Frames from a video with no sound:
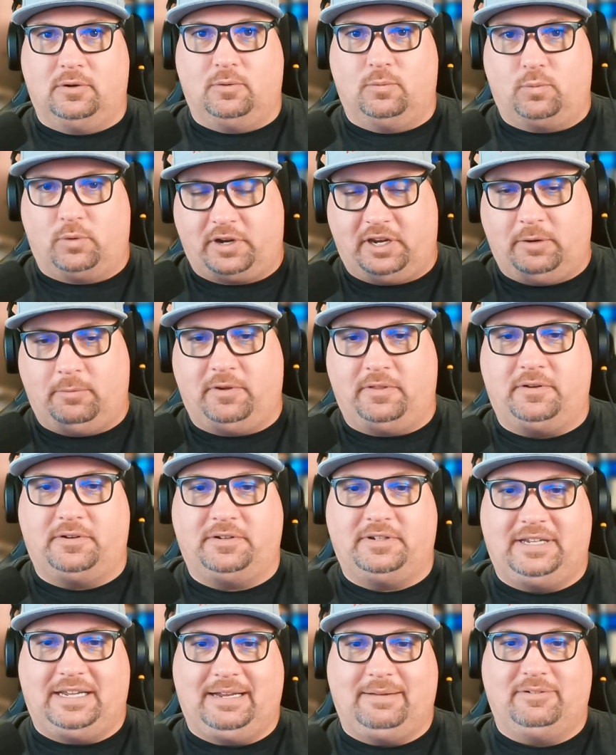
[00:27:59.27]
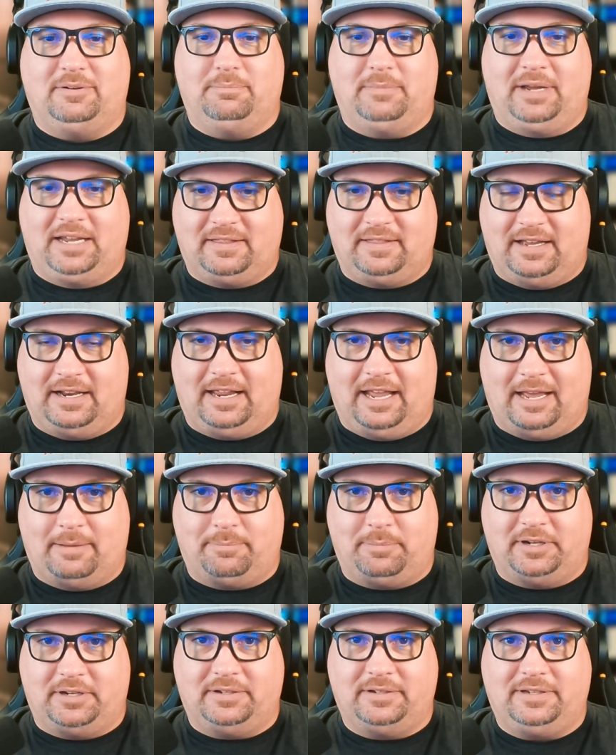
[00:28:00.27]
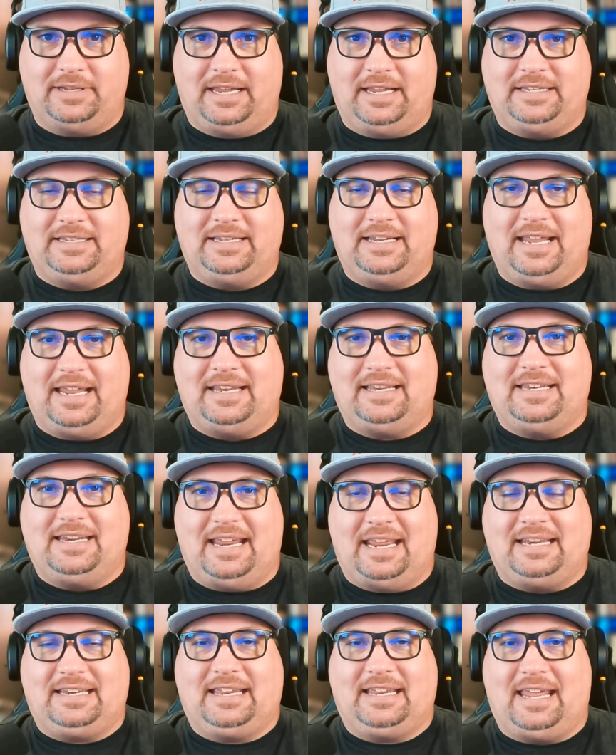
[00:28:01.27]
working with your team to make that happen. It